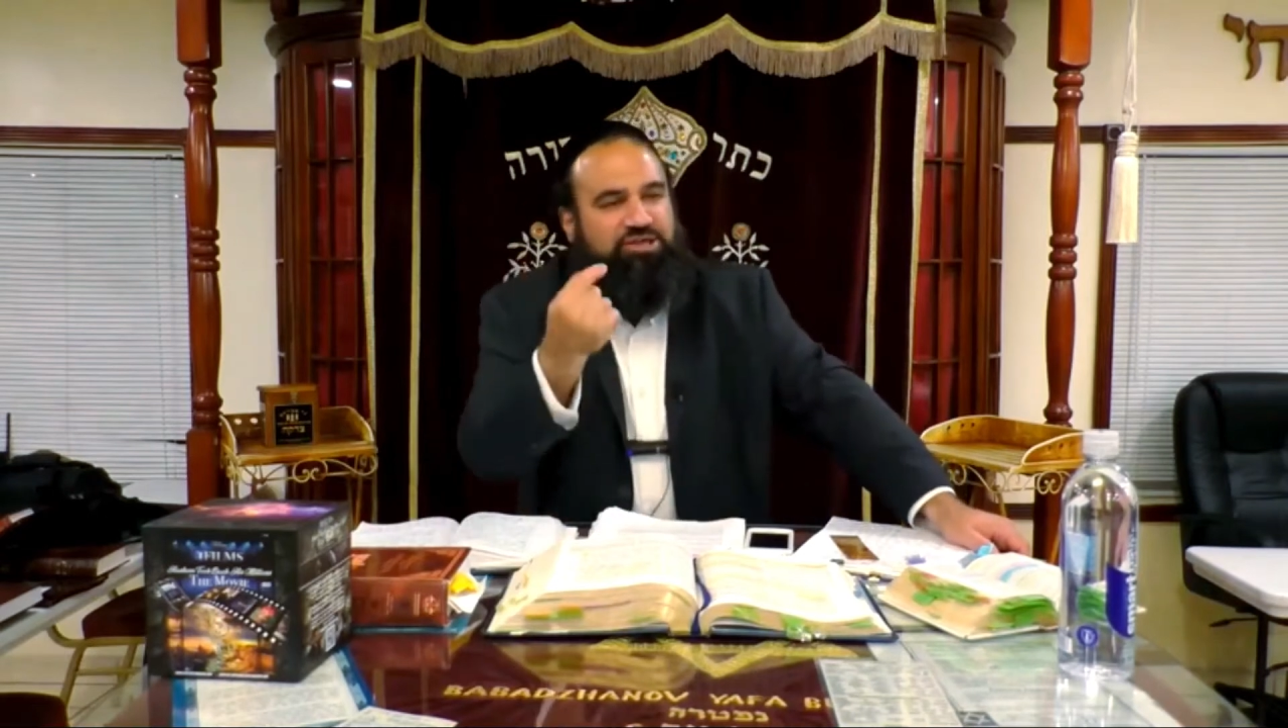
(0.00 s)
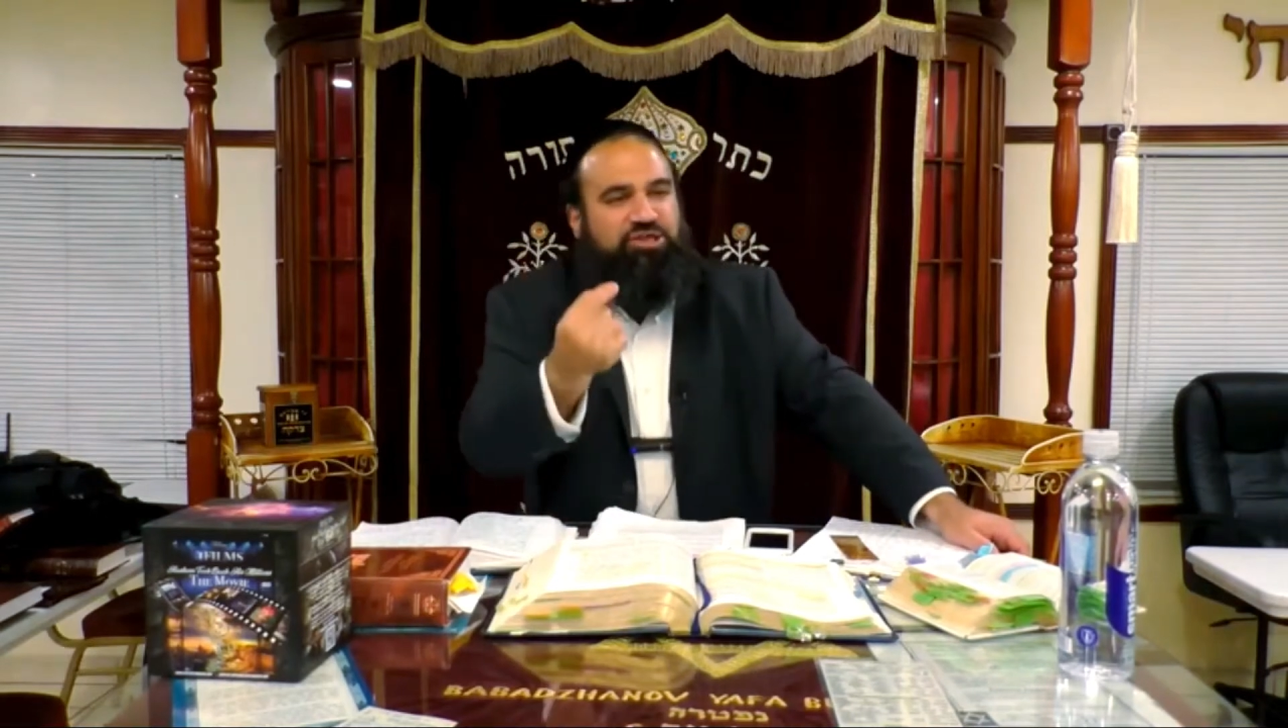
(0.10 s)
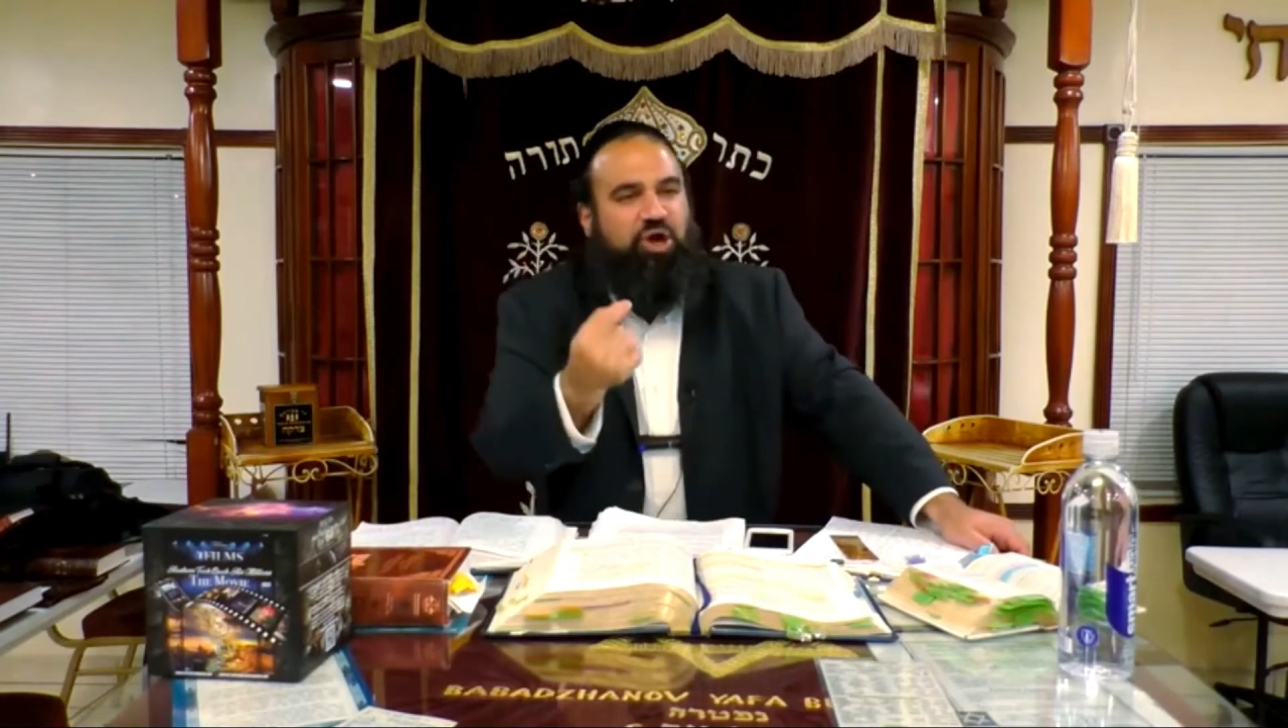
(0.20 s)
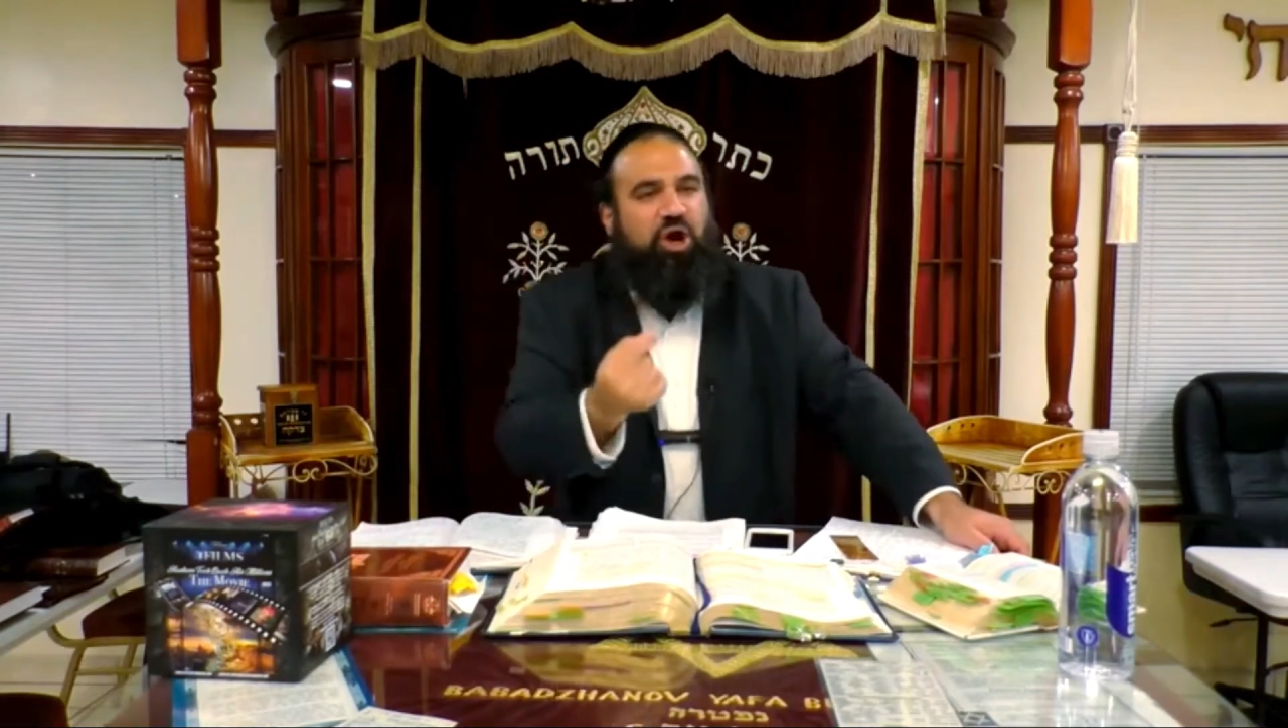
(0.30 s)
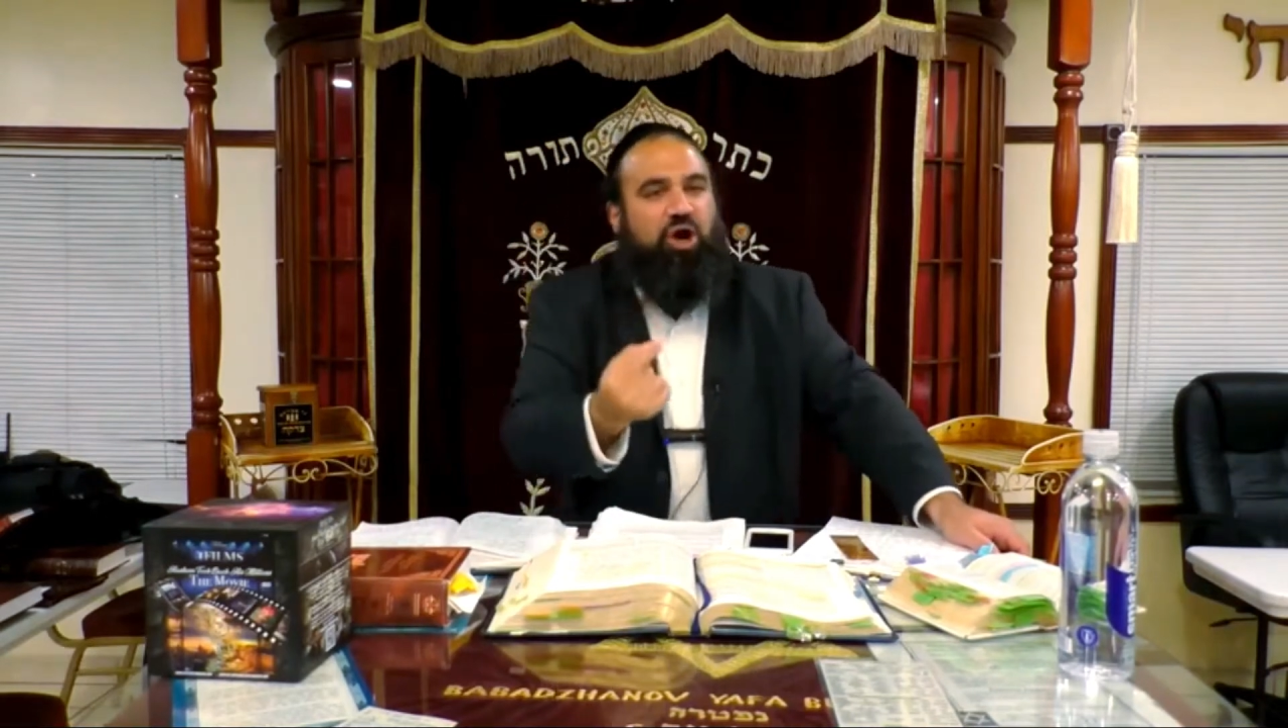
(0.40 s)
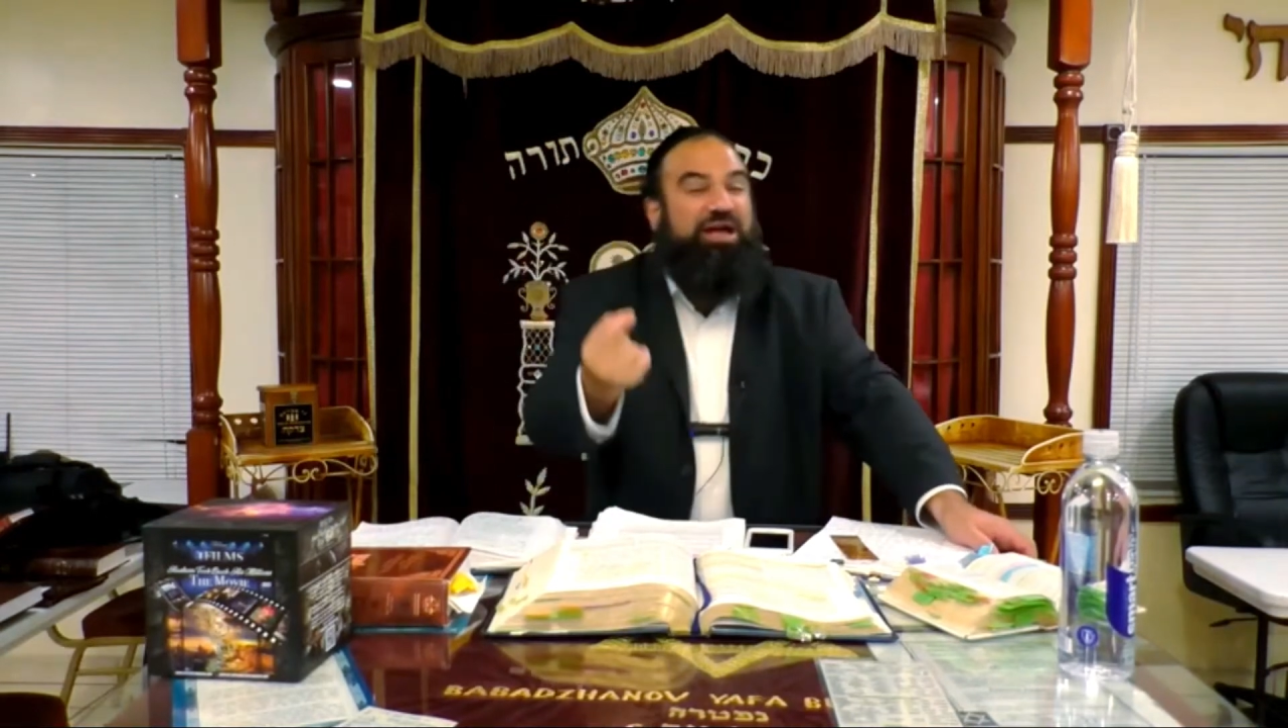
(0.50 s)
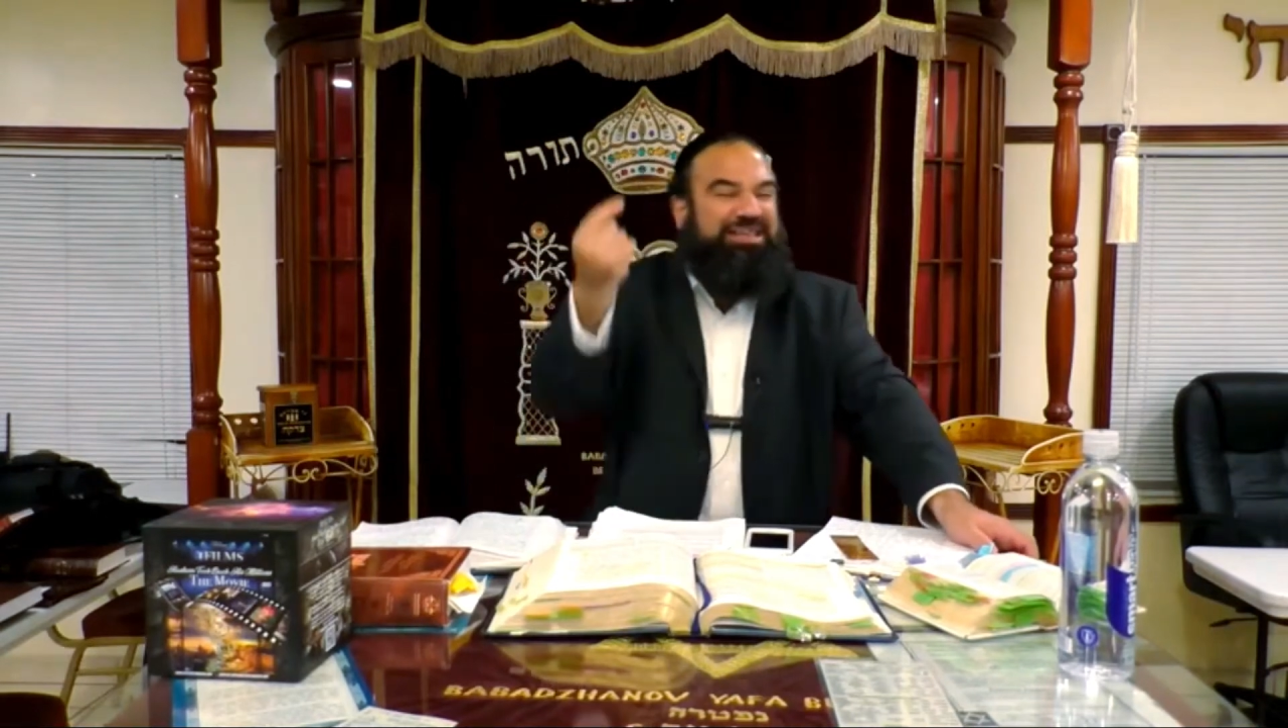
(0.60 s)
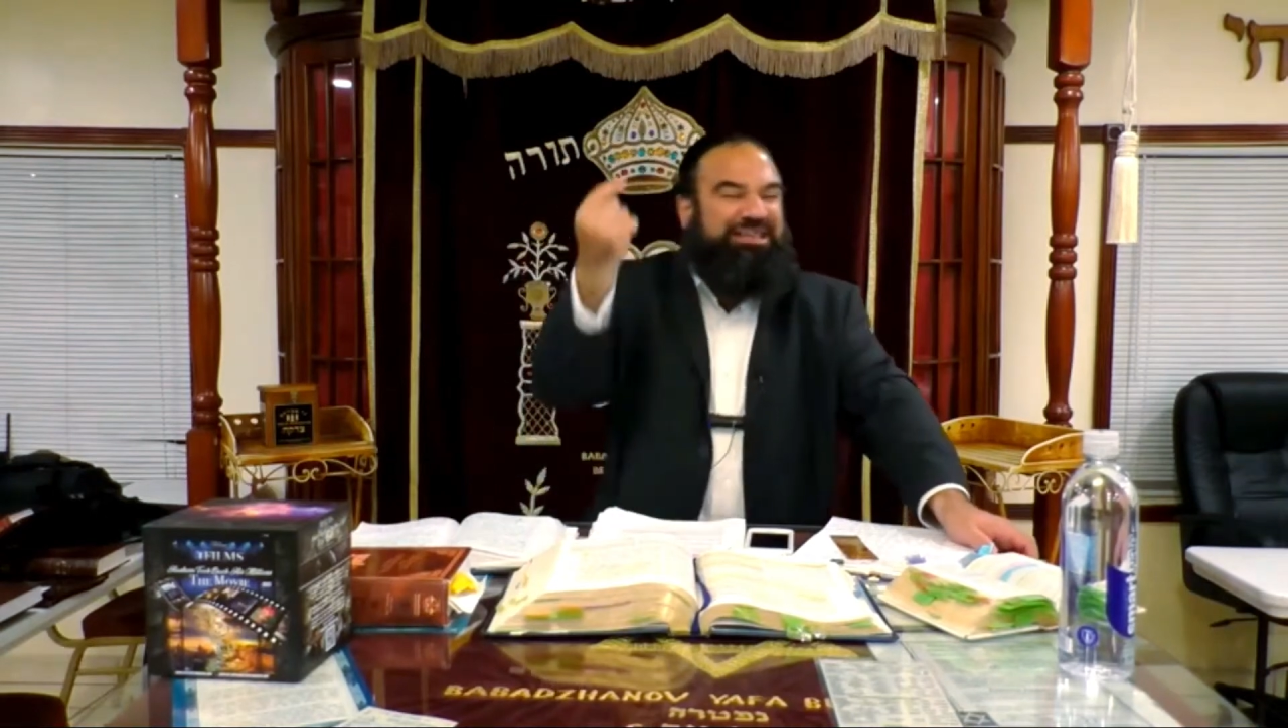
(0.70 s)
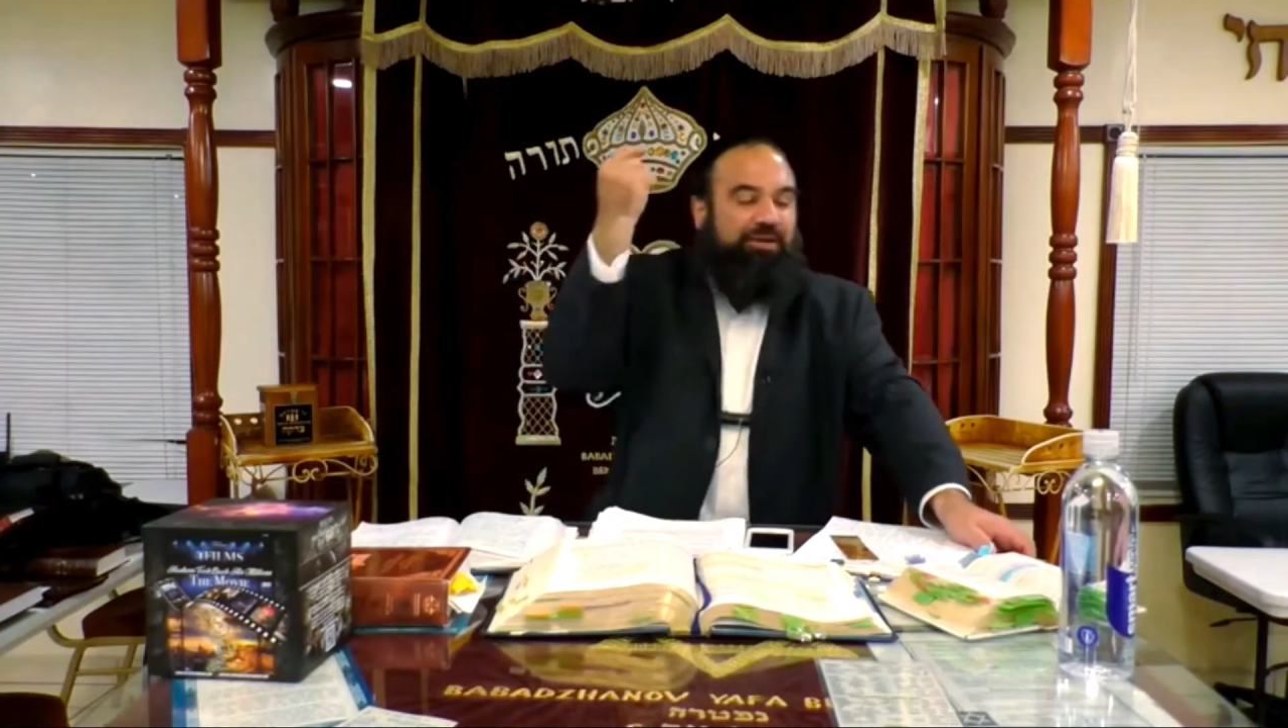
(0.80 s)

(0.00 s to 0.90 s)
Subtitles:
saw